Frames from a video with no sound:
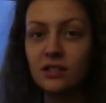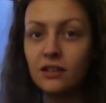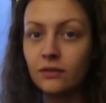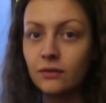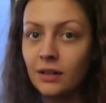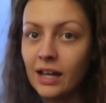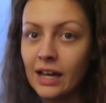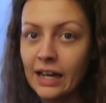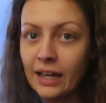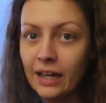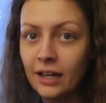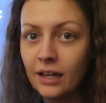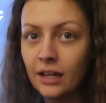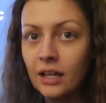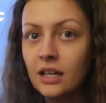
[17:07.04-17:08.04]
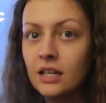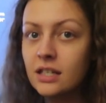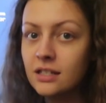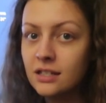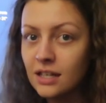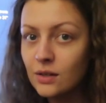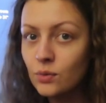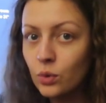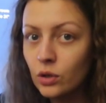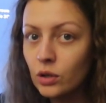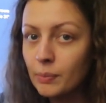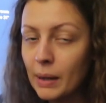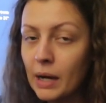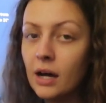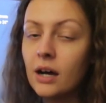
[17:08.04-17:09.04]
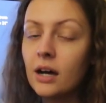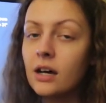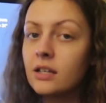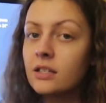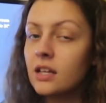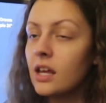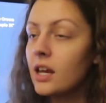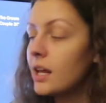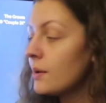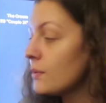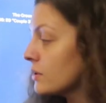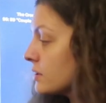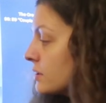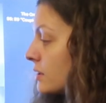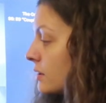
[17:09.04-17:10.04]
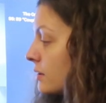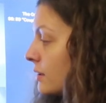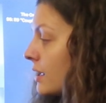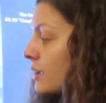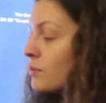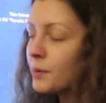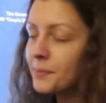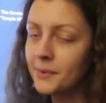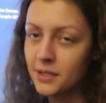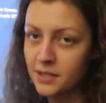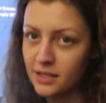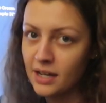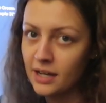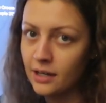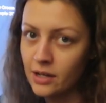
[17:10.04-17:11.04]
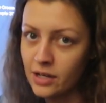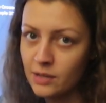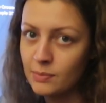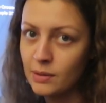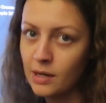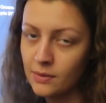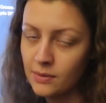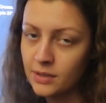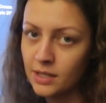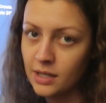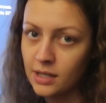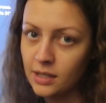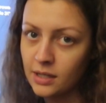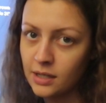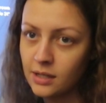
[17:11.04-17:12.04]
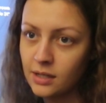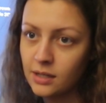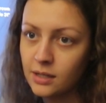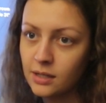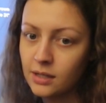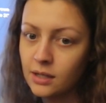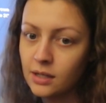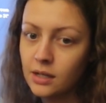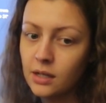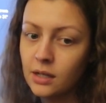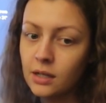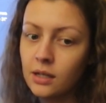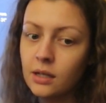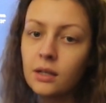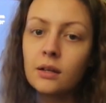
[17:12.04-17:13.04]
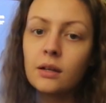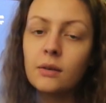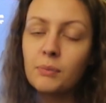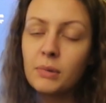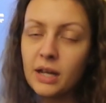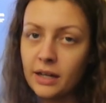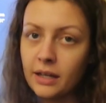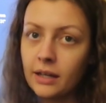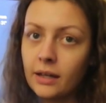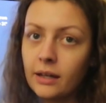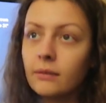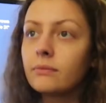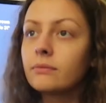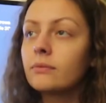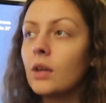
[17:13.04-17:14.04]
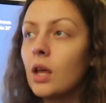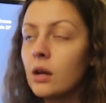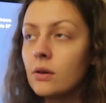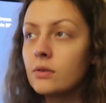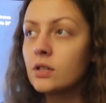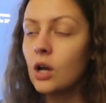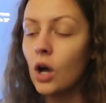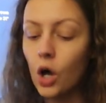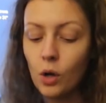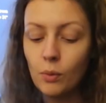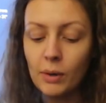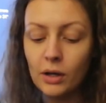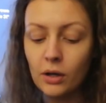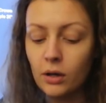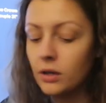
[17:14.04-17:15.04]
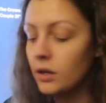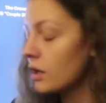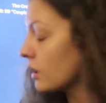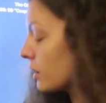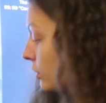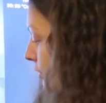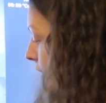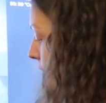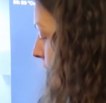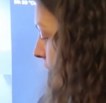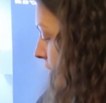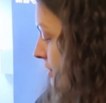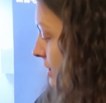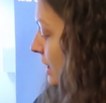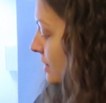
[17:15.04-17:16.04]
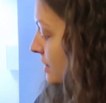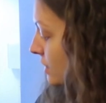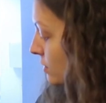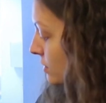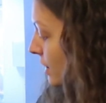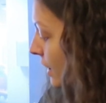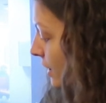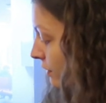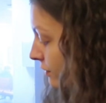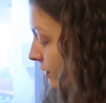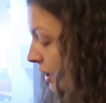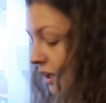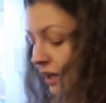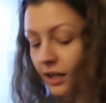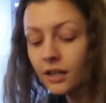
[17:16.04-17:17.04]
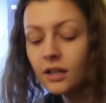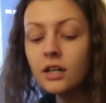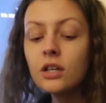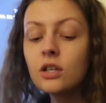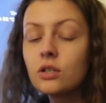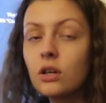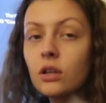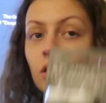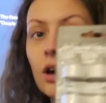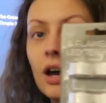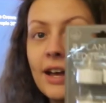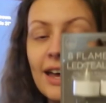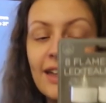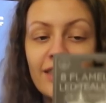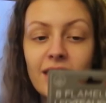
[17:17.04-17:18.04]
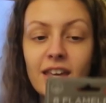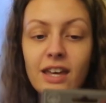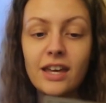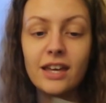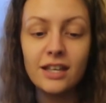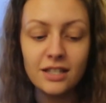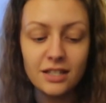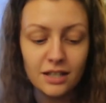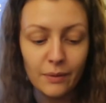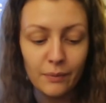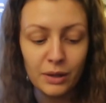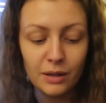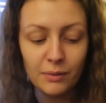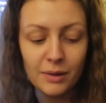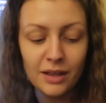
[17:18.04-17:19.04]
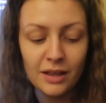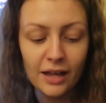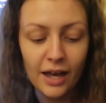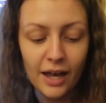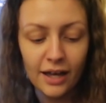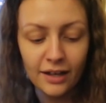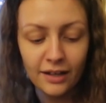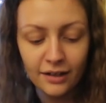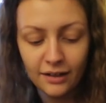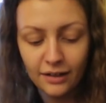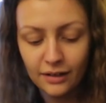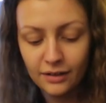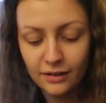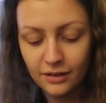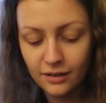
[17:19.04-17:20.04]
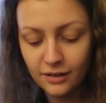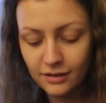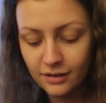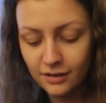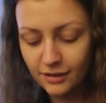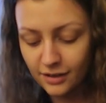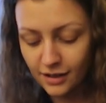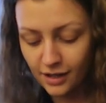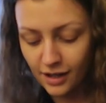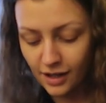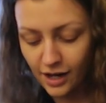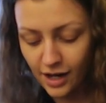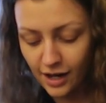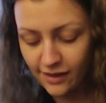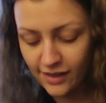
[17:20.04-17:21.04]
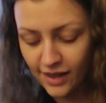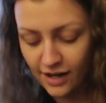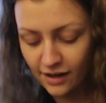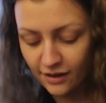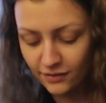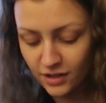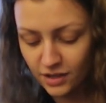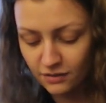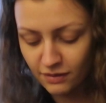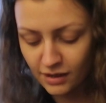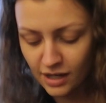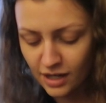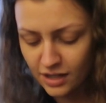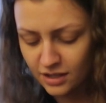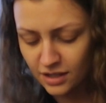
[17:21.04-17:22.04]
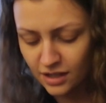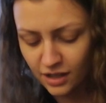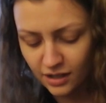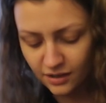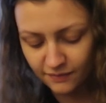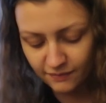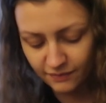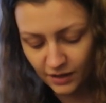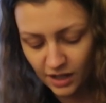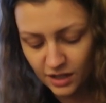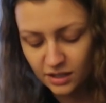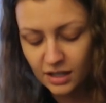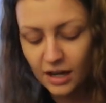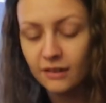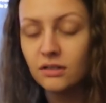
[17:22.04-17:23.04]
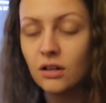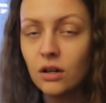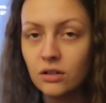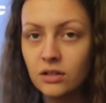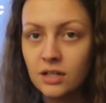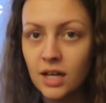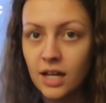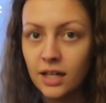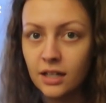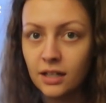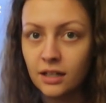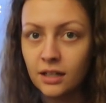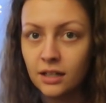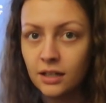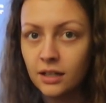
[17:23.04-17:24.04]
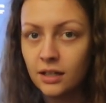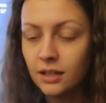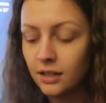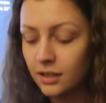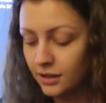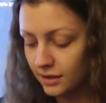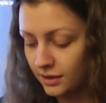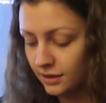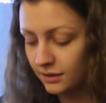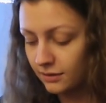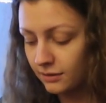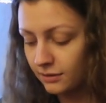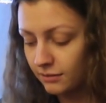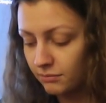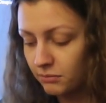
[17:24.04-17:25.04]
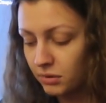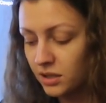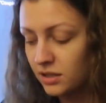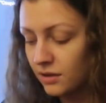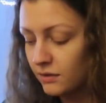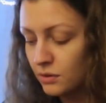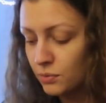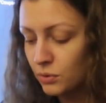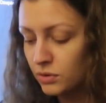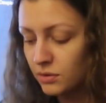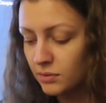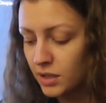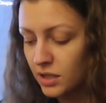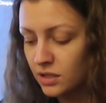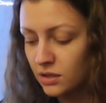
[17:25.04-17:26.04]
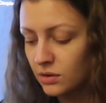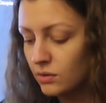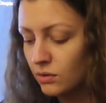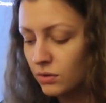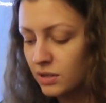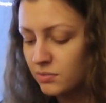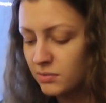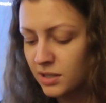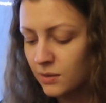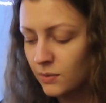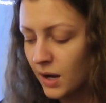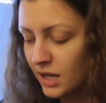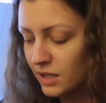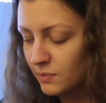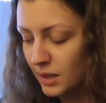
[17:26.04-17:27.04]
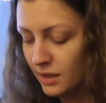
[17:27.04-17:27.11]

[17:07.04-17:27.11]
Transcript: and stuff were lit, Sid walked past and he was, he probably wasn't that close, but I was like panicking and I was like, oh my god, and I thought he was going to set his little tail on fire. So I thought I'll get these and put them in there. And then I've just realised that I'm just going to have to alternate because I've just bought some nice new Christmassy wax